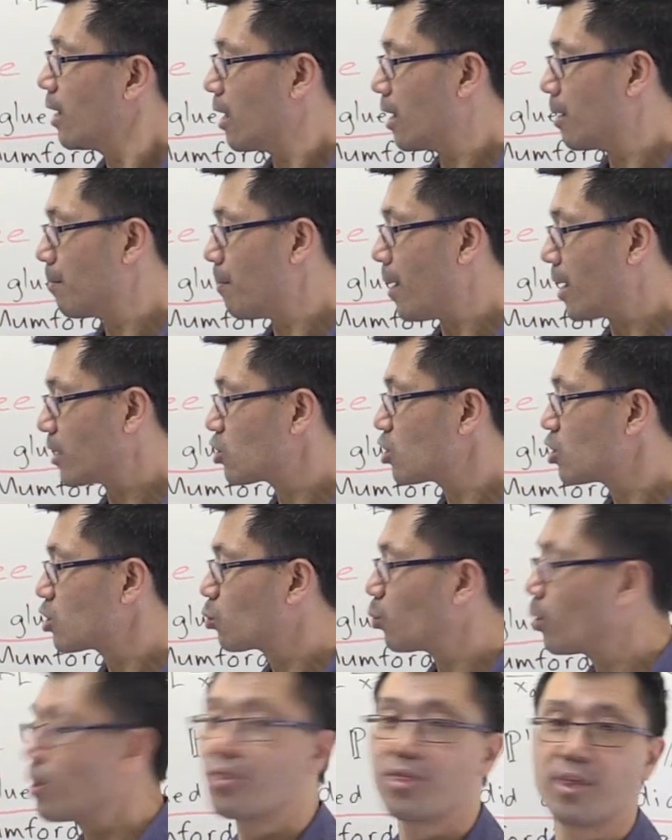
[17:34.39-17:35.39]
it
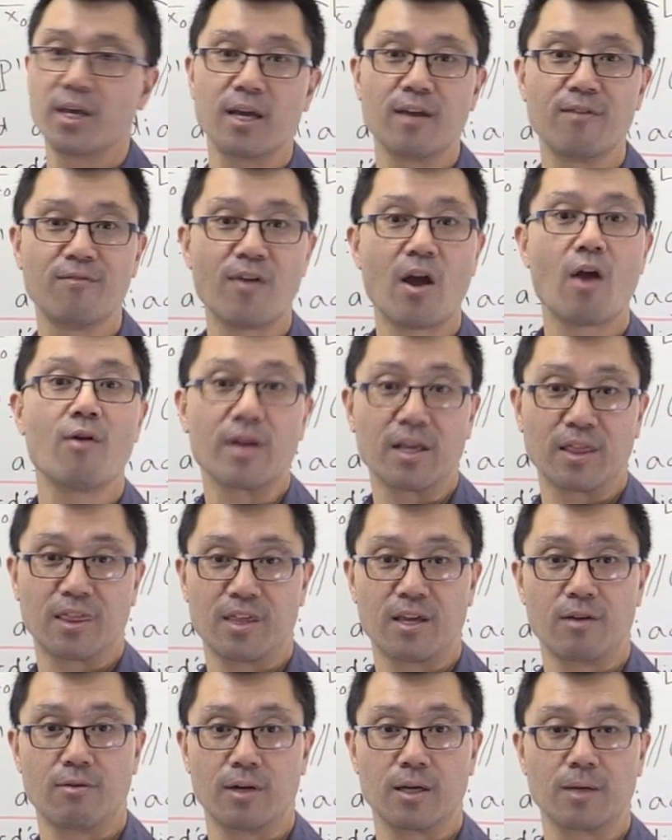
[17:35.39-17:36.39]
matches with the invariant
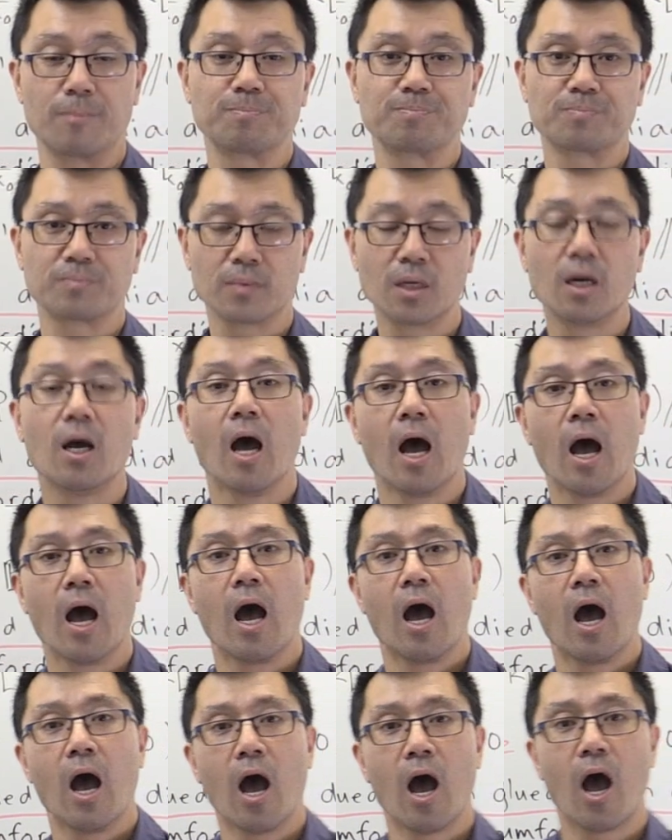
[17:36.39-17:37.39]
theory.
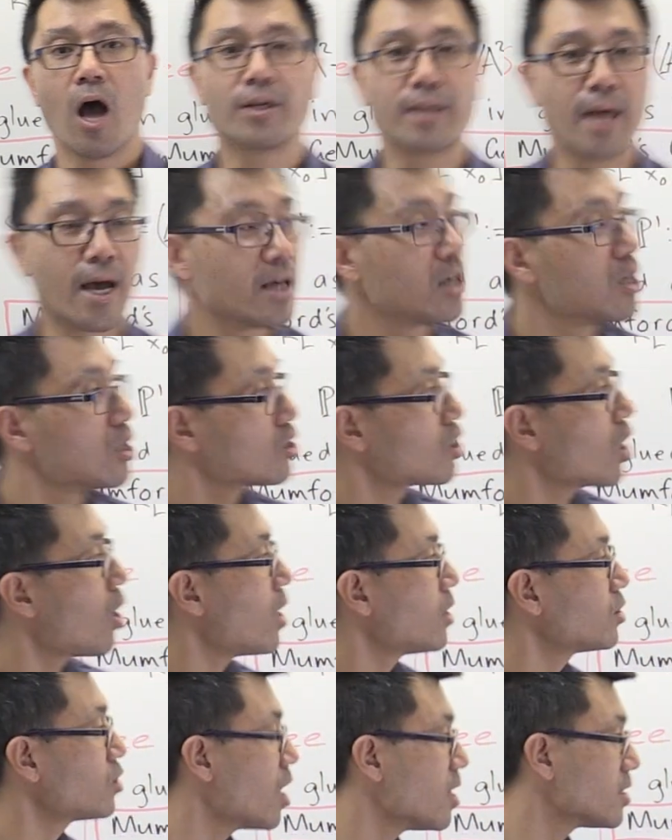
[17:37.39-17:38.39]
Okay, so
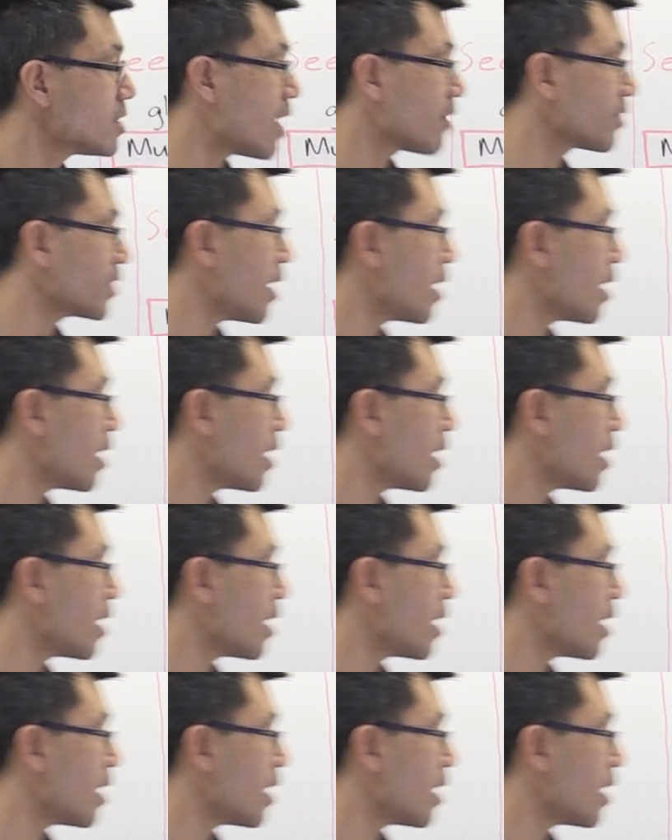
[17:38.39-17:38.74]
it turns out